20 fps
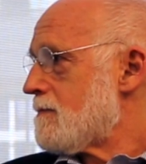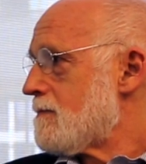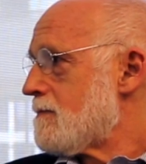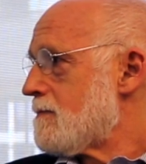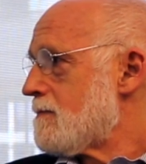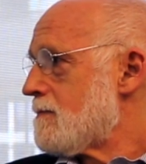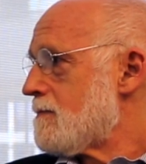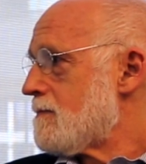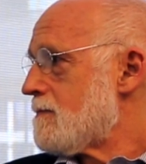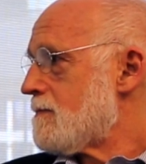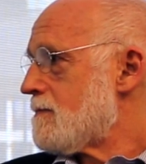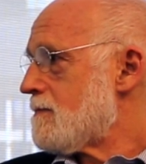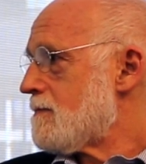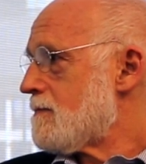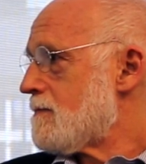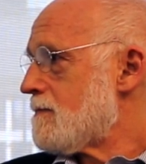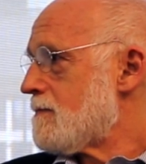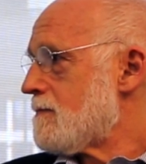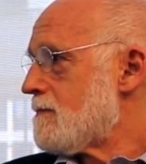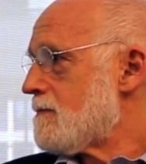
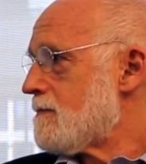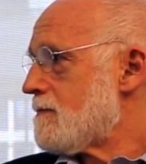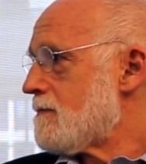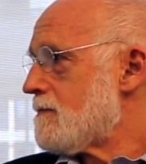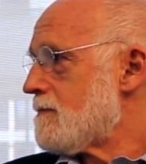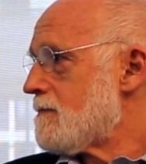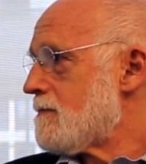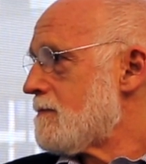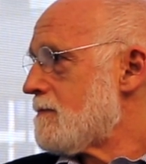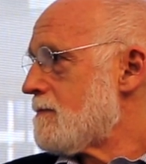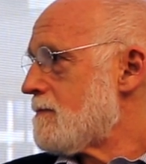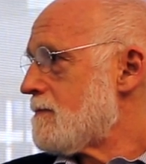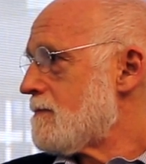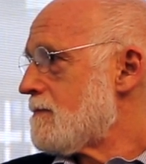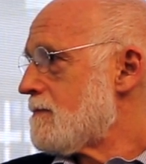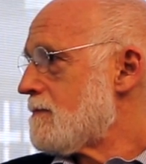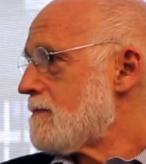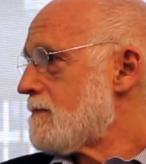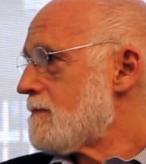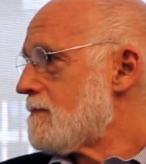
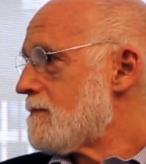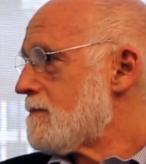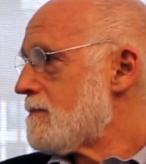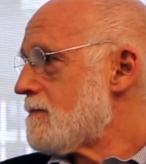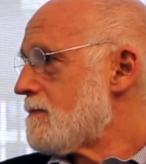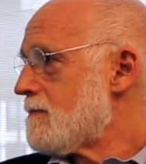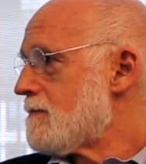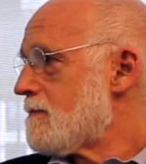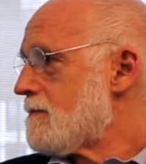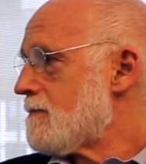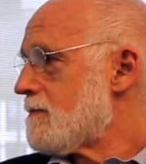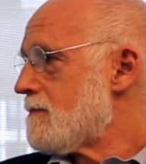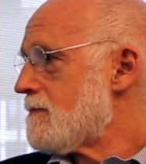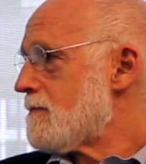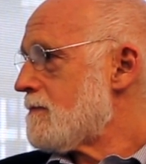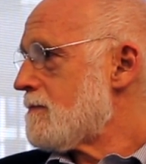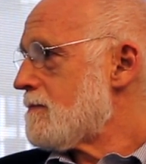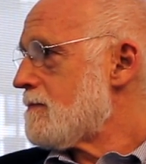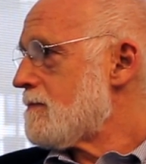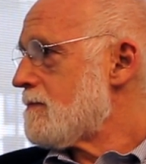
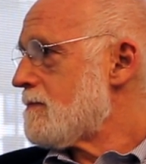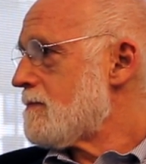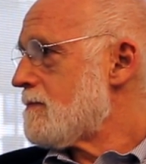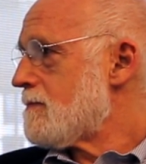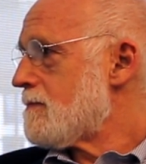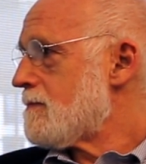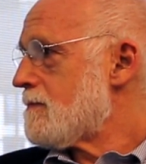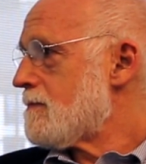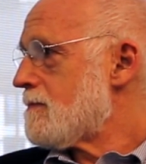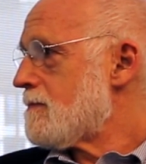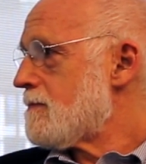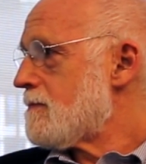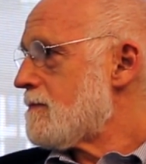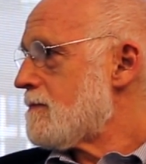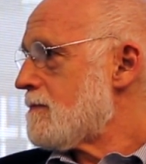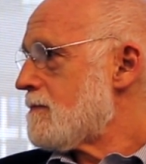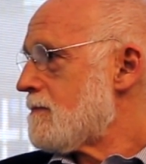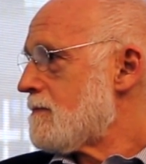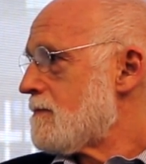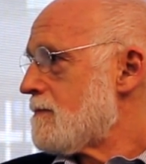
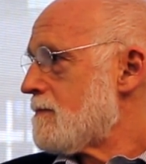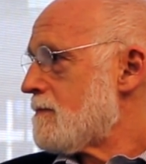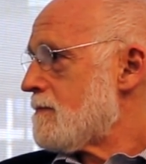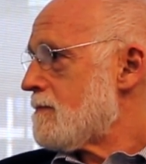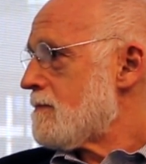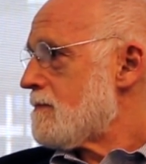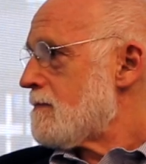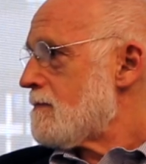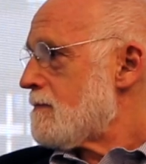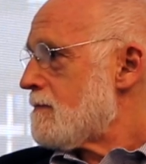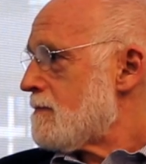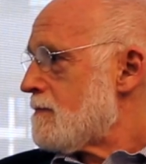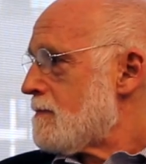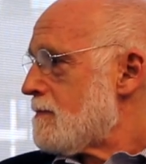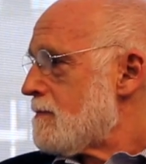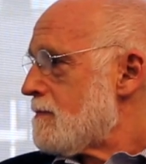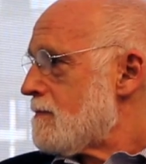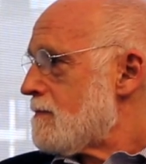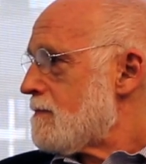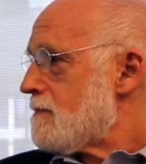
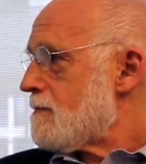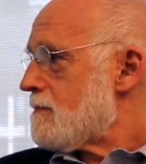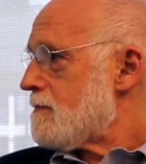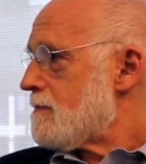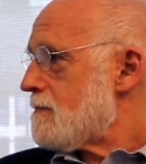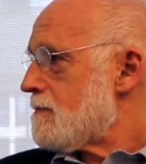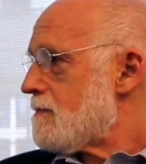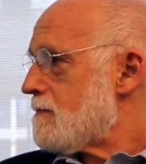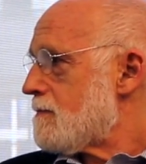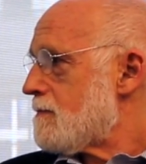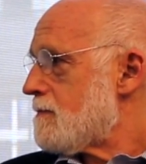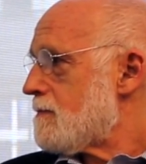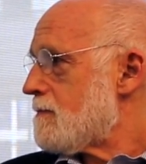No words are spoken by the person on screen.